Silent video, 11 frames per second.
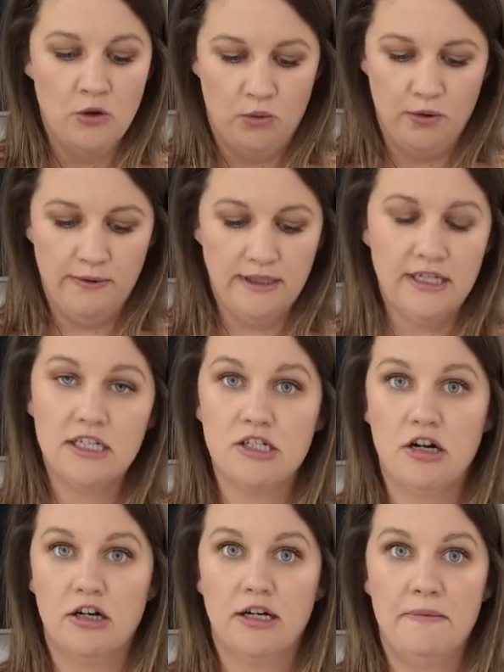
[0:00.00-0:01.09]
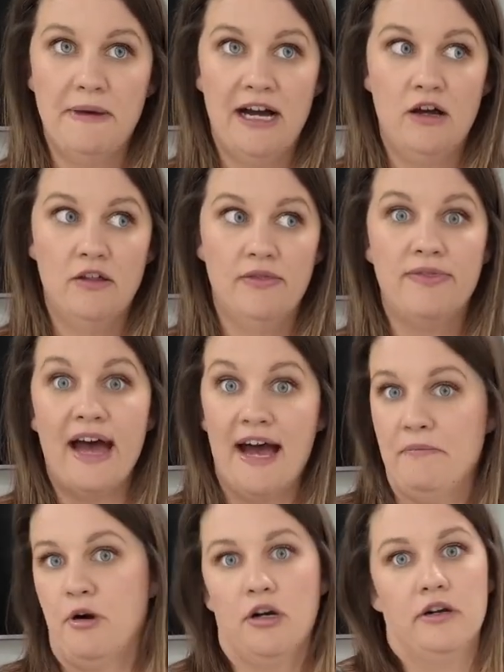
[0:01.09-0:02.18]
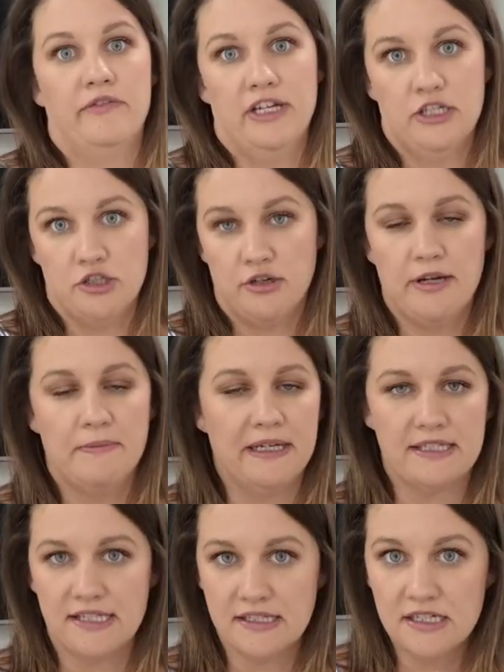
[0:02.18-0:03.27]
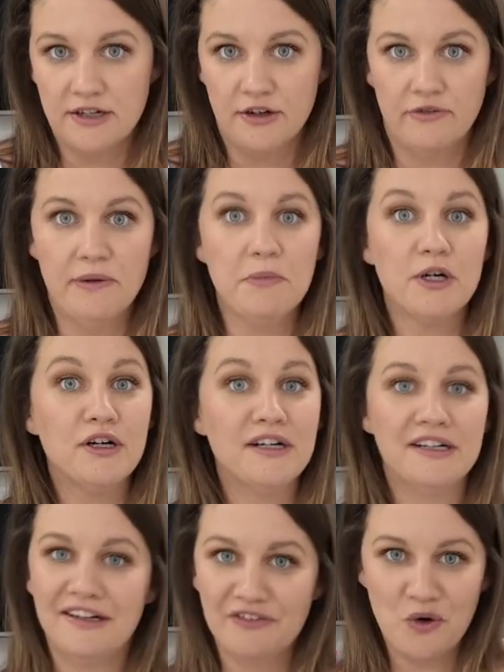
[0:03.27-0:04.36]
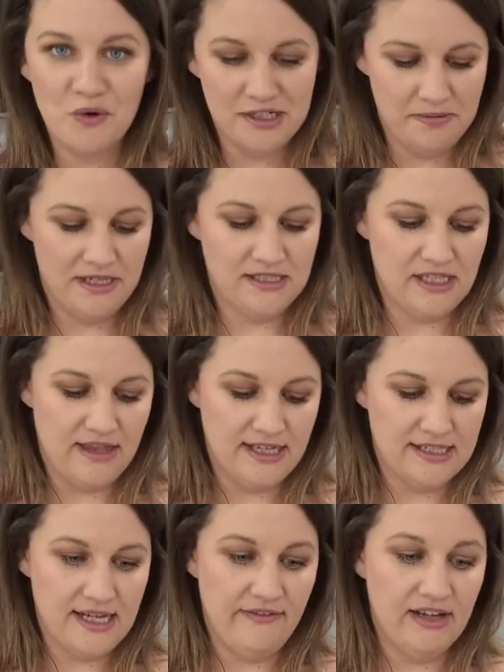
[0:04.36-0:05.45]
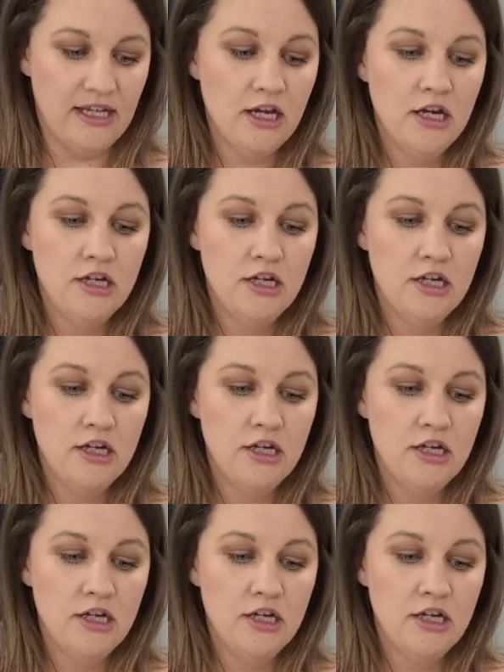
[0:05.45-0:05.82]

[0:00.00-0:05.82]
We're really going to talk about that part of history. It makes sense in November, of course, because of Thanksgiving.